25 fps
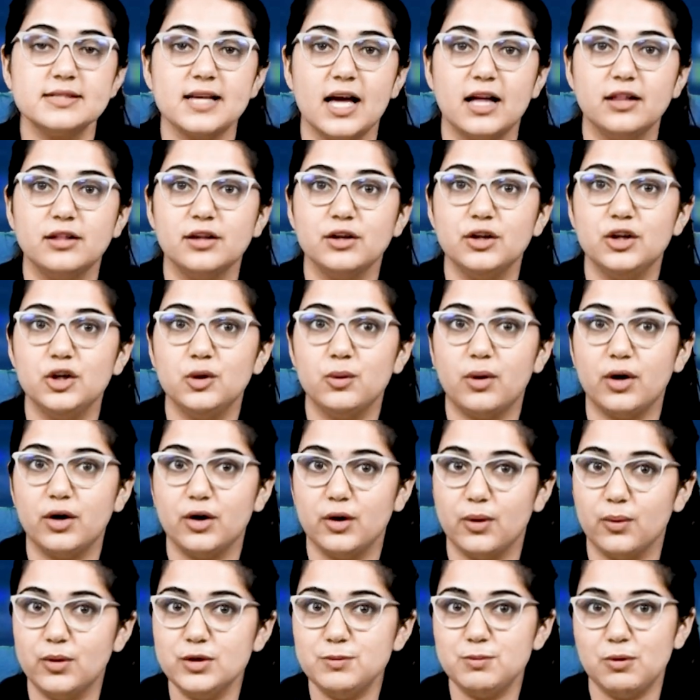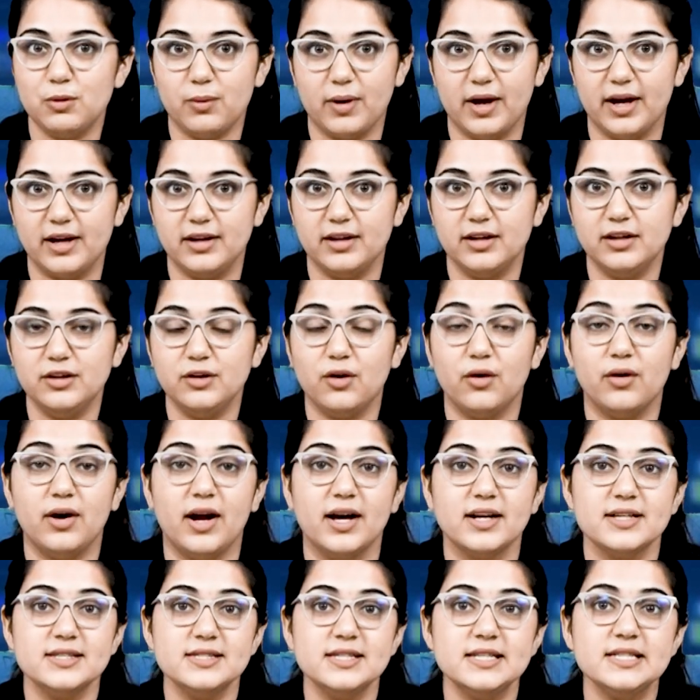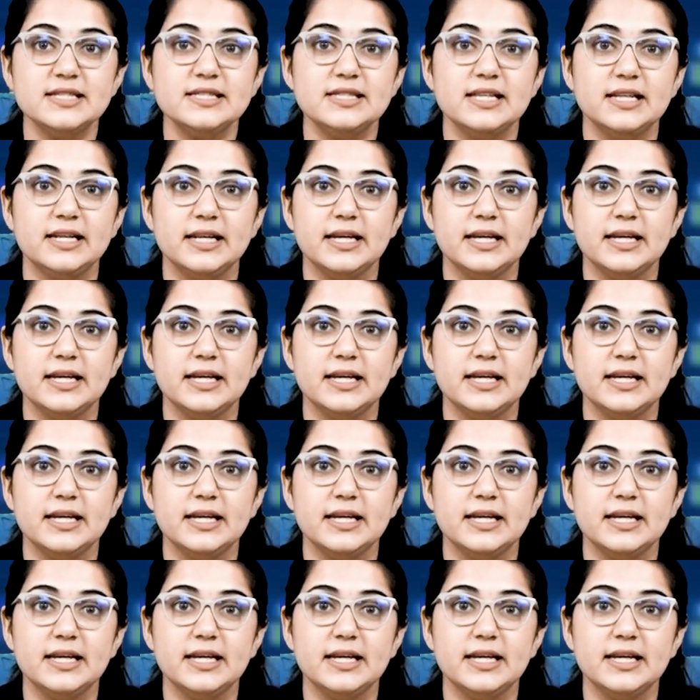scan the QR code provided or access the